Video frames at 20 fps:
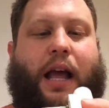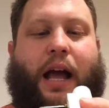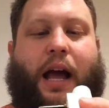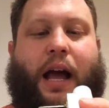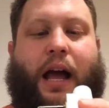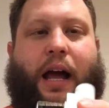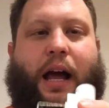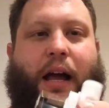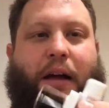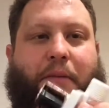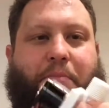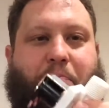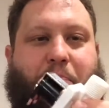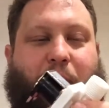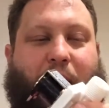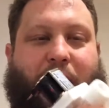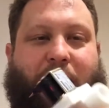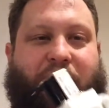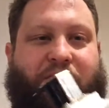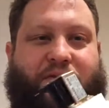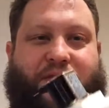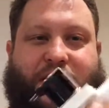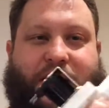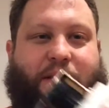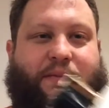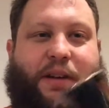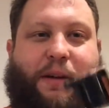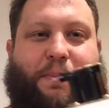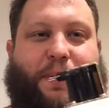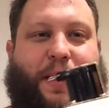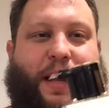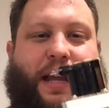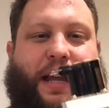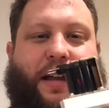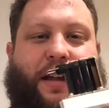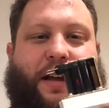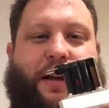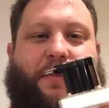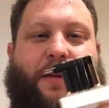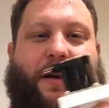But for
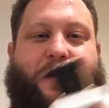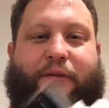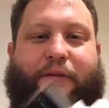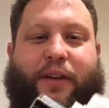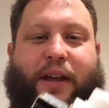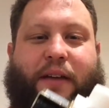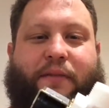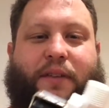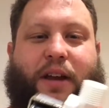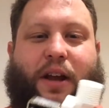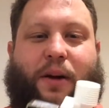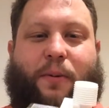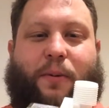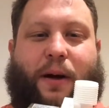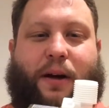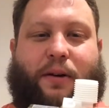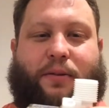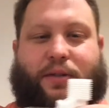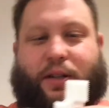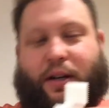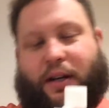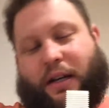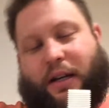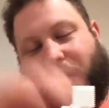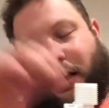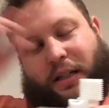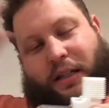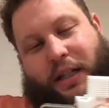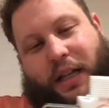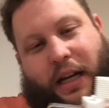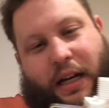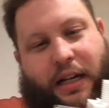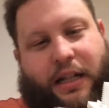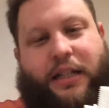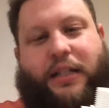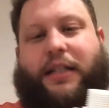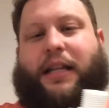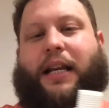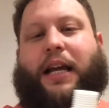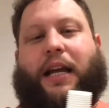70p, I'm up for giving it a whirl, so I can
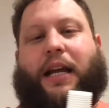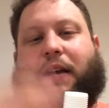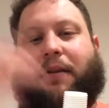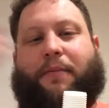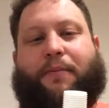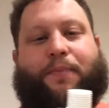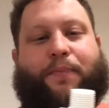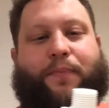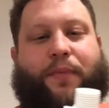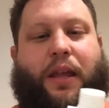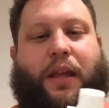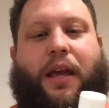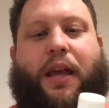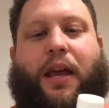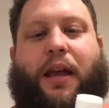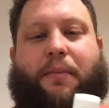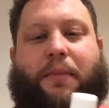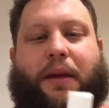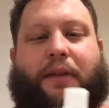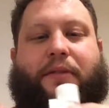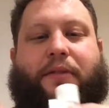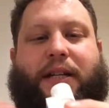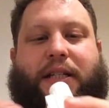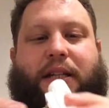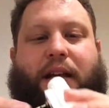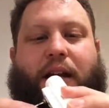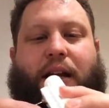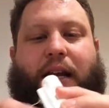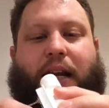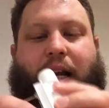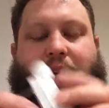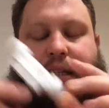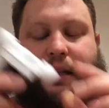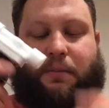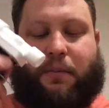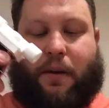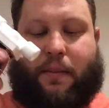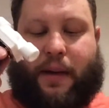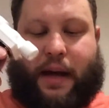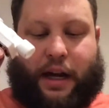continuously be recirculating
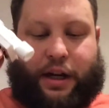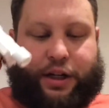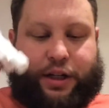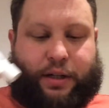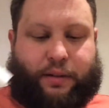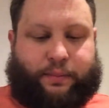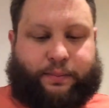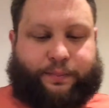my mash.